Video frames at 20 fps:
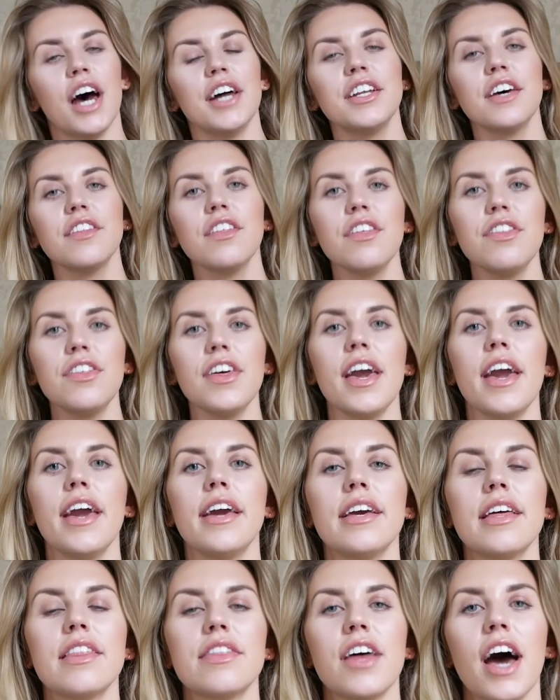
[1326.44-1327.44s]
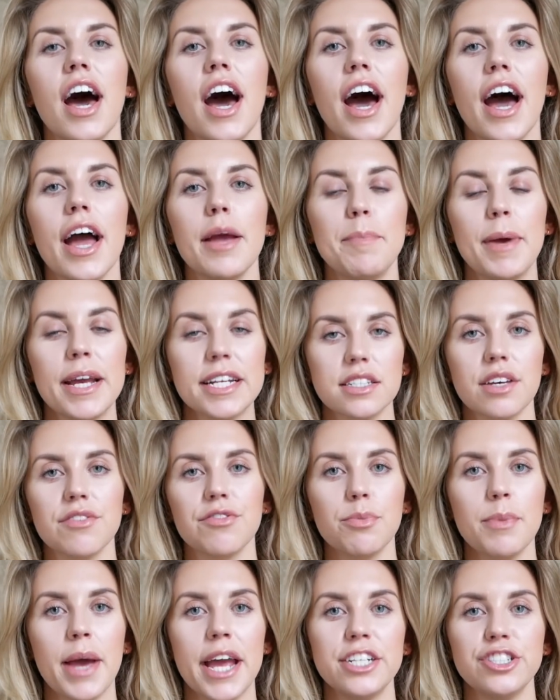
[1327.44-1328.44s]
Another thing that I picked up
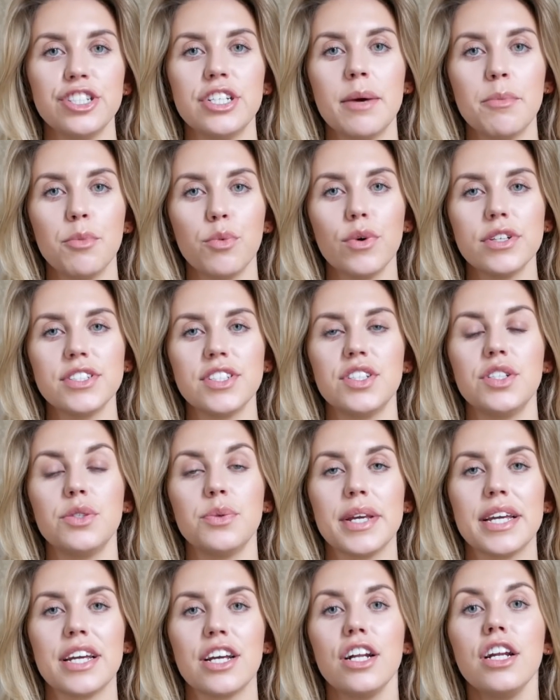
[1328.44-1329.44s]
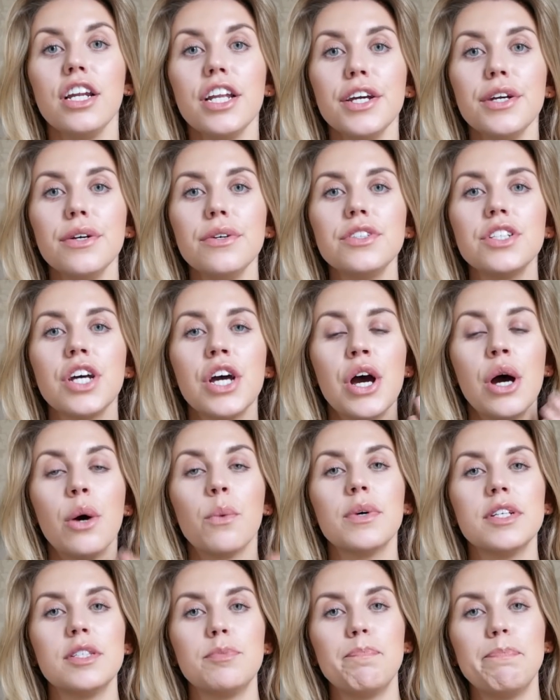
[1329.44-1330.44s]
from H&M wanted to include
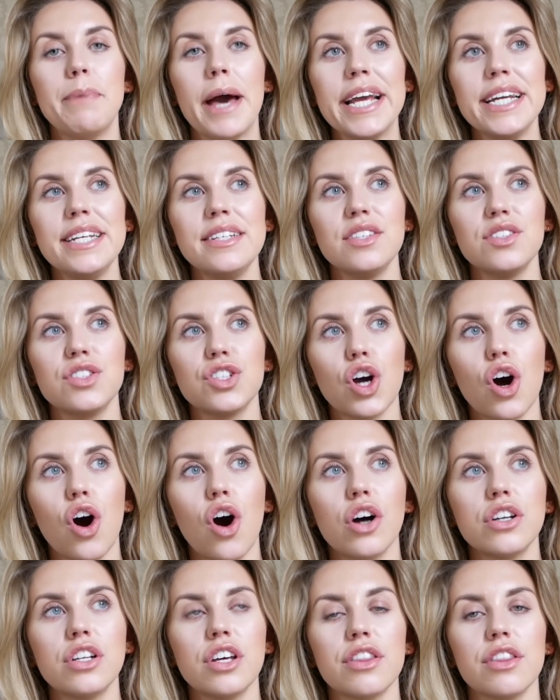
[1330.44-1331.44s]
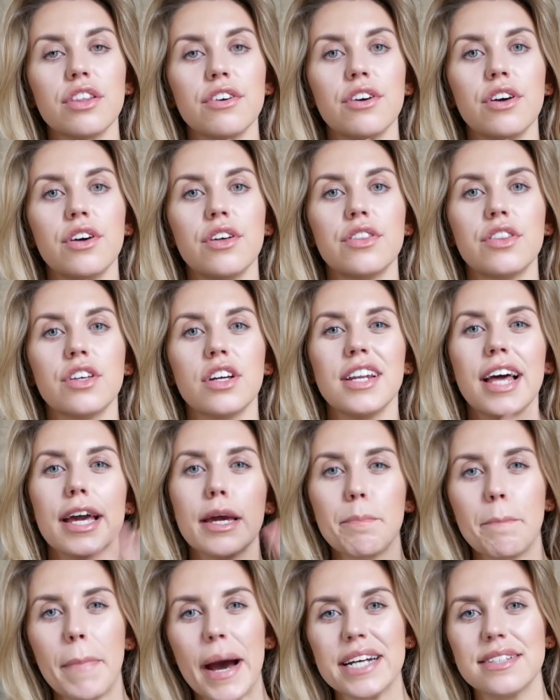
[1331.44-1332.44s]
was based on the, the
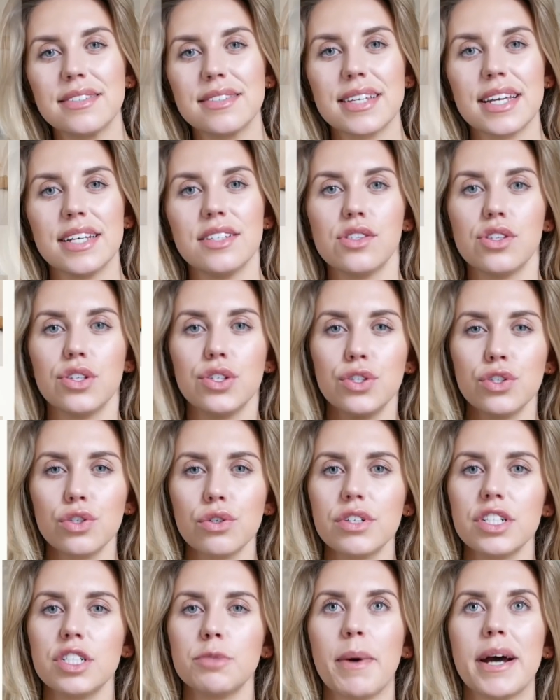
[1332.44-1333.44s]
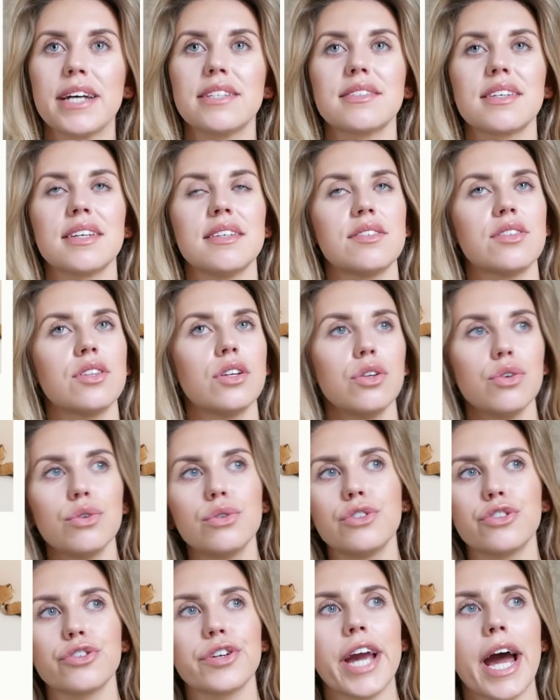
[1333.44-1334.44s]
like baskets, the storage baskets, the
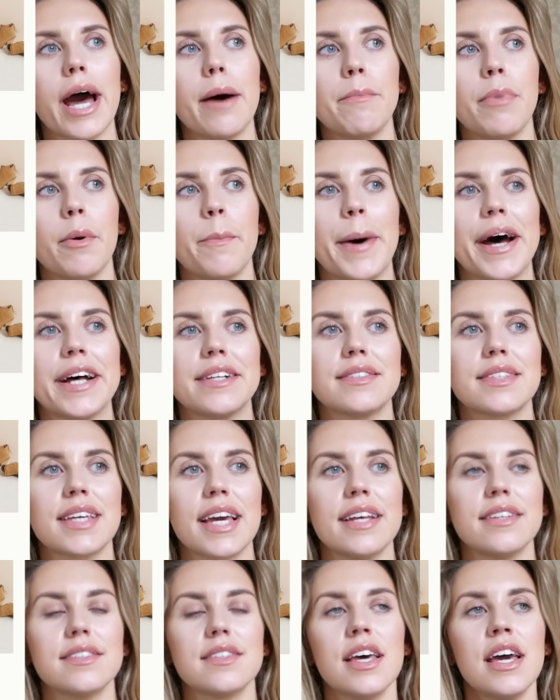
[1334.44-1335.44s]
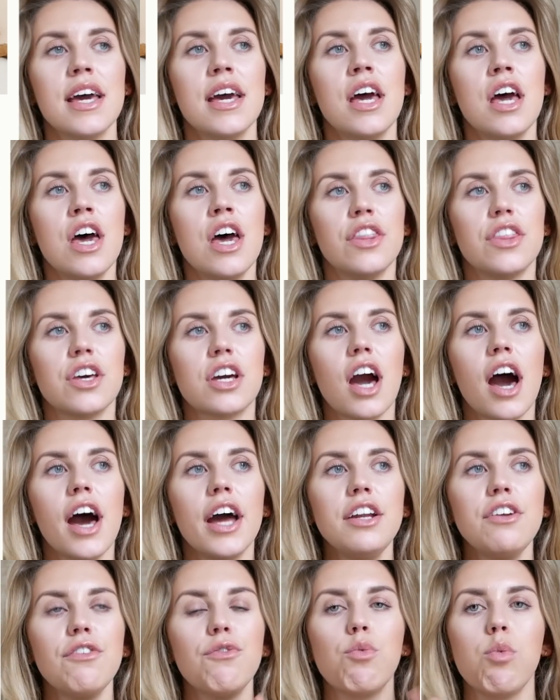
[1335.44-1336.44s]
laundry hamper baskets, the
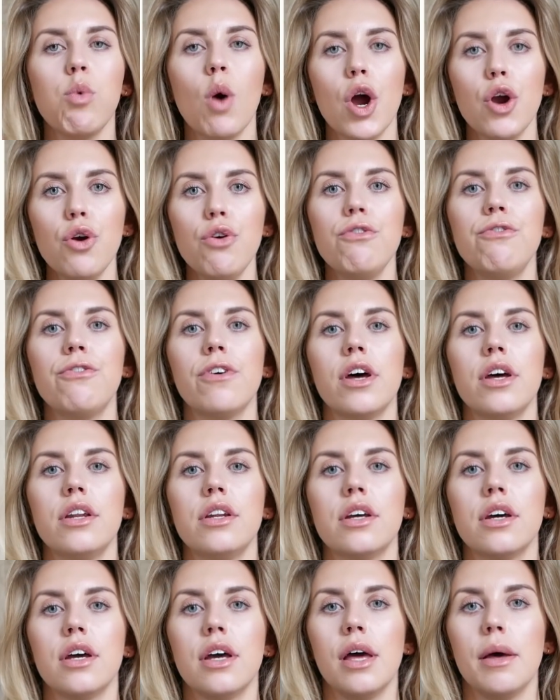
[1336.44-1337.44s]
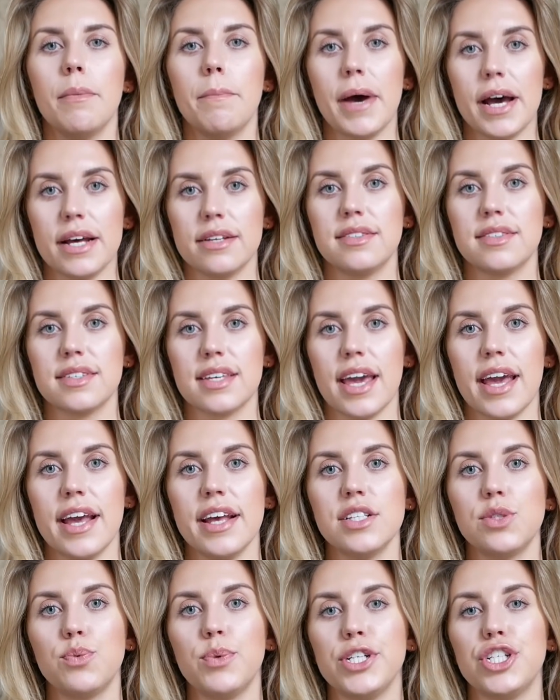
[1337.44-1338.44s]
kind of woven
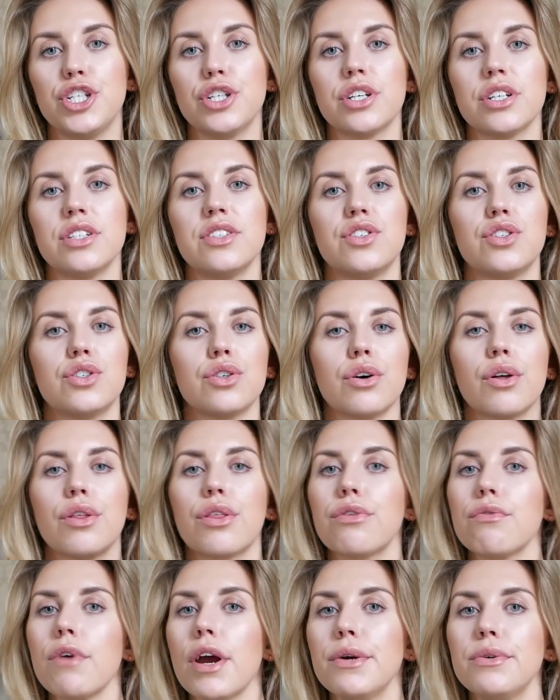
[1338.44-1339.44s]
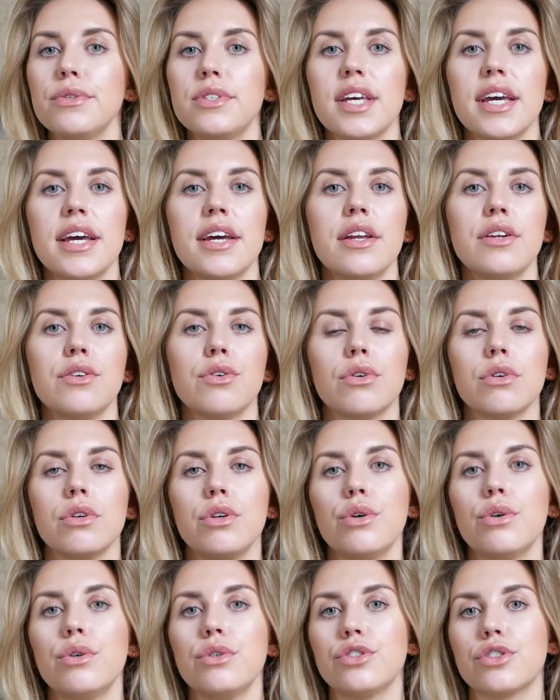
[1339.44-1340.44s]
baskets which you can store throws in or
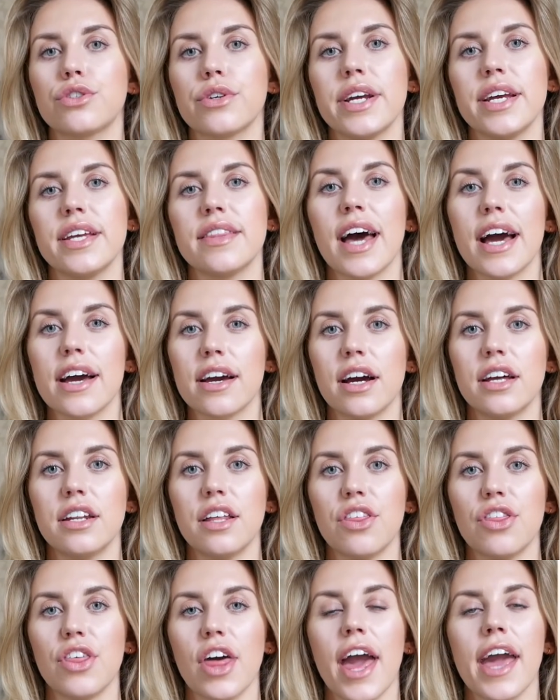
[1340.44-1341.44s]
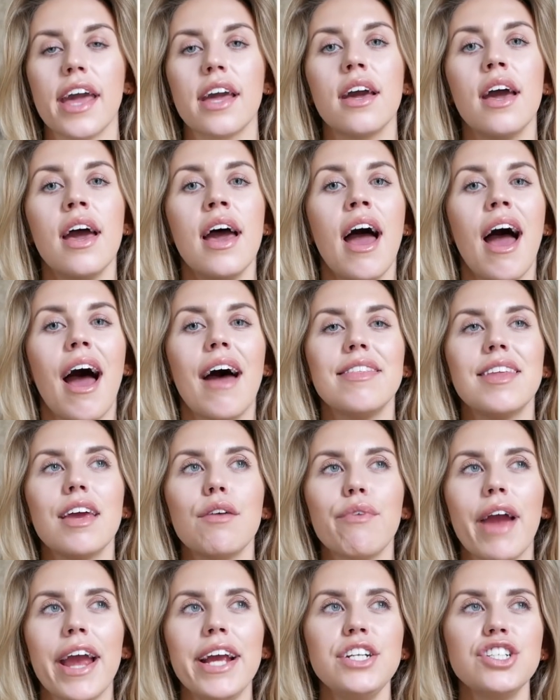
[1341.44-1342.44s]
laundry that kind of thing and they
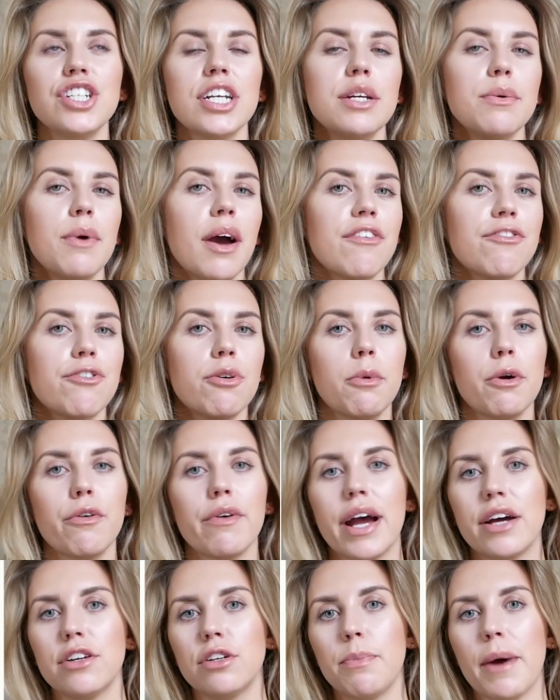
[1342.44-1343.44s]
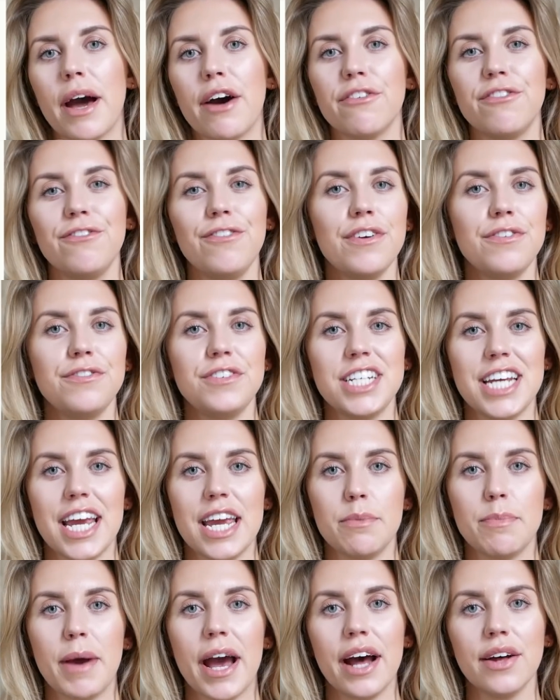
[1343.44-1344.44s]
range anywhere from around about
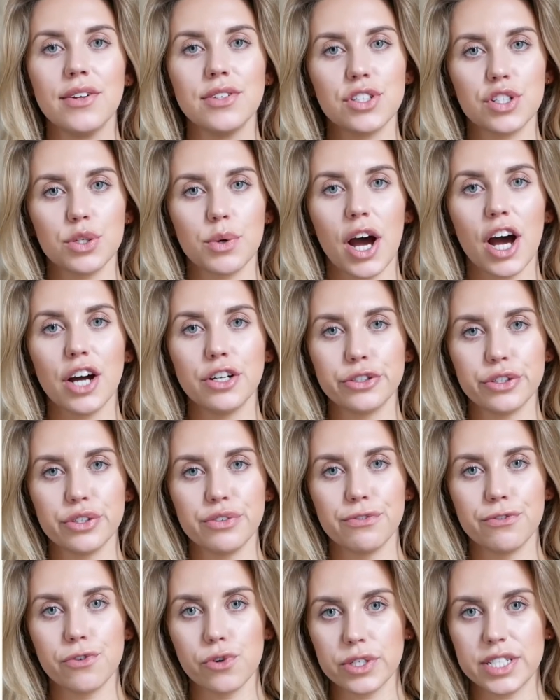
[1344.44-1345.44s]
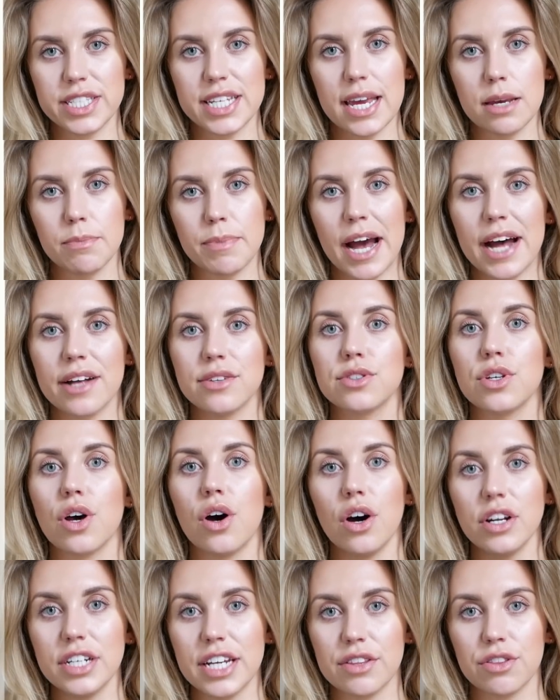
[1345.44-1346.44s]
58 pounds to 148 pounds on